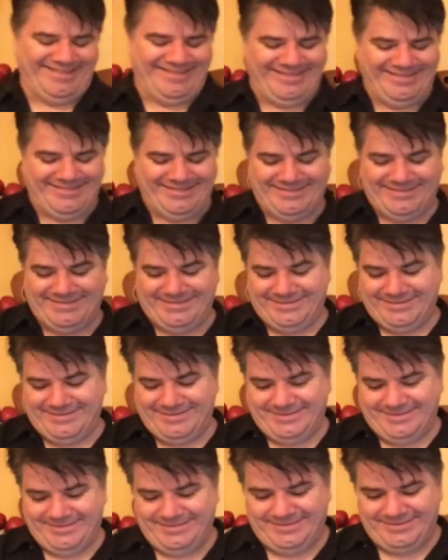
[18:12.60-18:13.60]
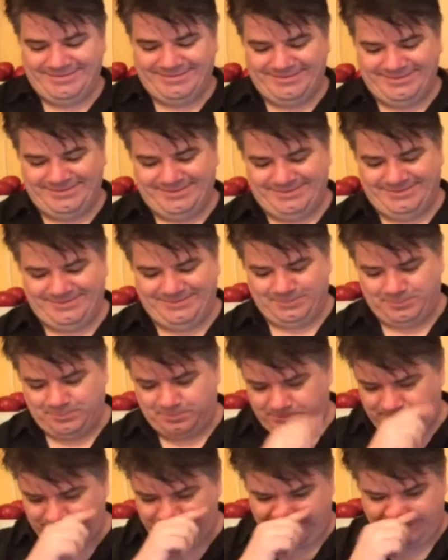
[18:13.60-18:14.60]

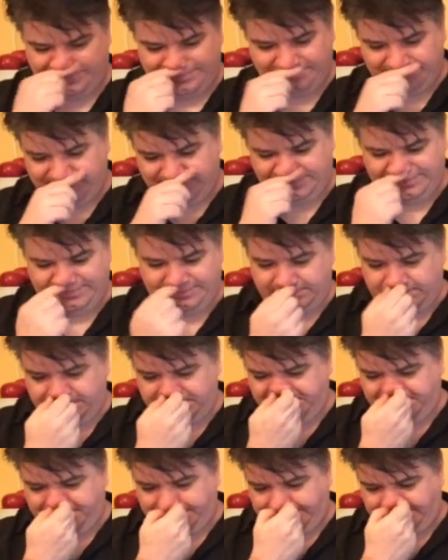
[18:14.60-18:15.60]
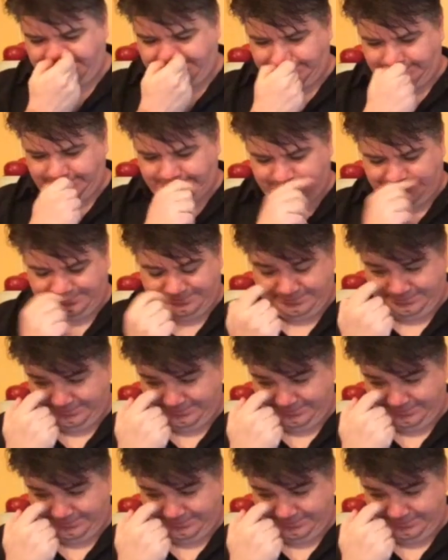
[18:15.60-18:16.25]
The person shown says nothing.